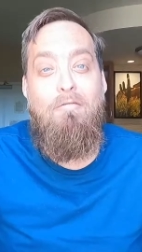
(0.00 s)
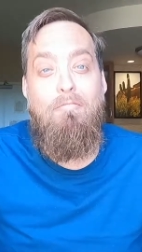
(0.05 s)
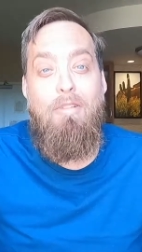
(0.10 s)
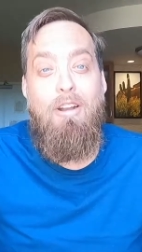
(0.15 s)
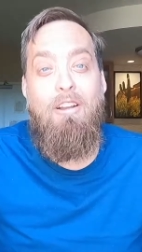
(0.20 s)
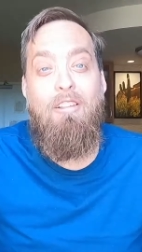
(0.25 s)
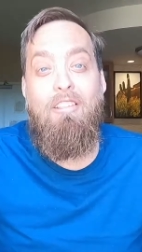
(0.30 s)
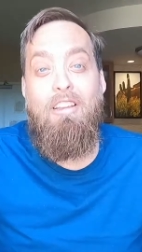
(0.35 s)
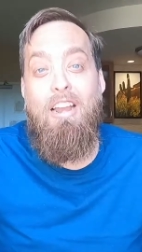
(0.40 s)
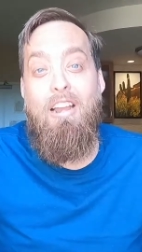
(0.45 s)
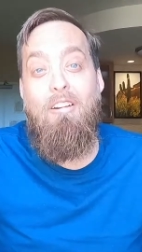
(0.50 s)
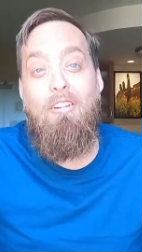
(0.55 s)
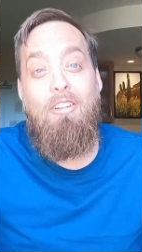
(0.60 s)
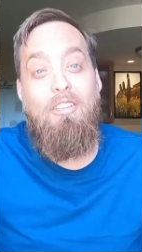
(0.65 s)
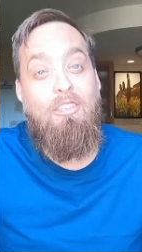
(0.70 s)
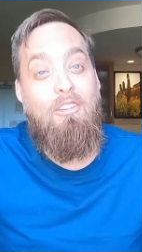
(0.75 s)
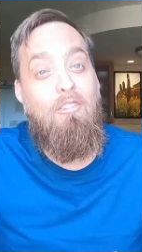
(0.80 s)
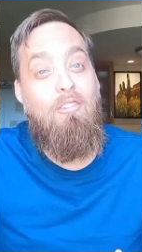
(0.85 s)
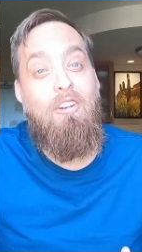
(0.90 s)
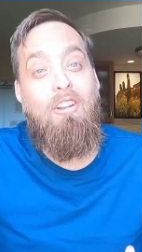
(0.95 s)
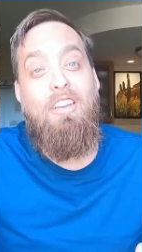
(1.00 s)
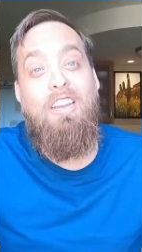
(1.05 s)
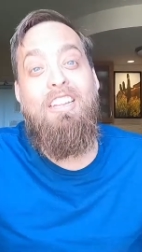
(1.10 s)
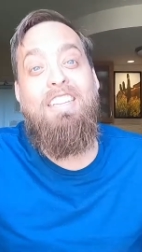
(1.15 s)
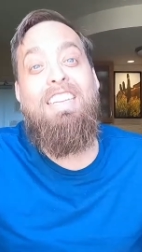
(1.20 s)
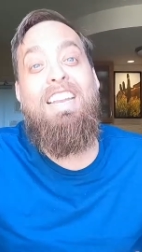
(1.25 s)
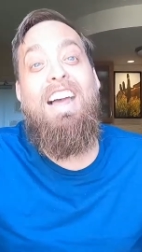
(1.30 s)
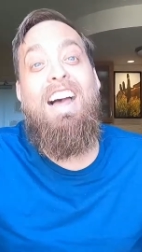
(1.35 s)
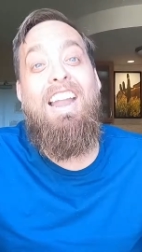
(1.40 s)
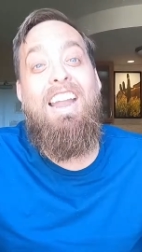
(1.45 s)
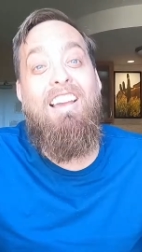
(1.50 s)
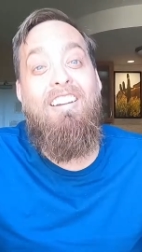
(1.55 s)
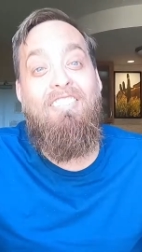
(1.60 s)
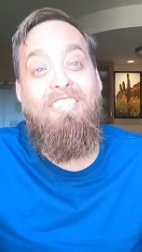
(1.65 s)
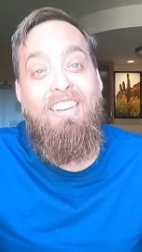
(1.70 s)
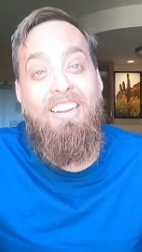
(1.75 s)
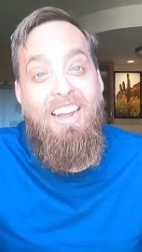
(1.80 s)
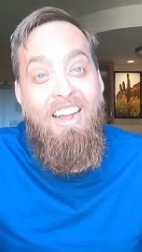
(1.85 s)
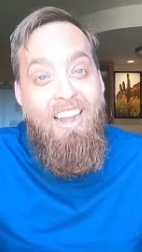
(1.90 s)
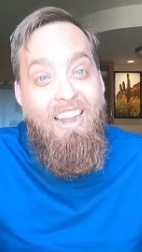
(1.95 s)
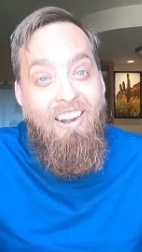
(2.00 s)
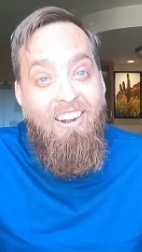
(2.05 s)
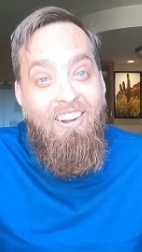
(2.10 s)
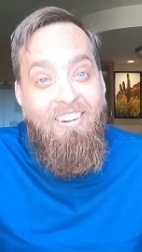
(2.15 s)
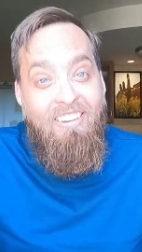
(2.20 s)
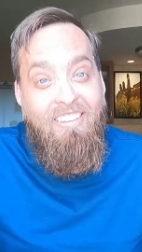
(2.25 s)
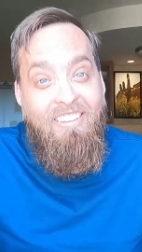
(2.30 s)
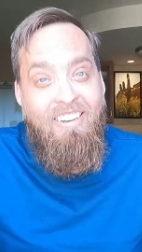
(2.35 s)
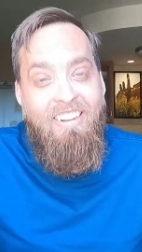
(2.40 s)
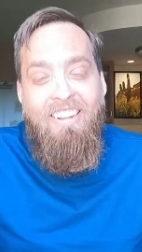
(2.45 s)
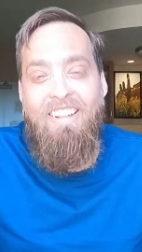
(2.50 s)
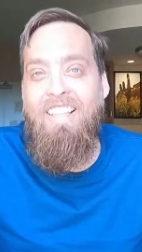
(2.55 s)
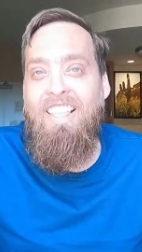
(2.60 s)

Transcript: Apparently Arizona does not have tires.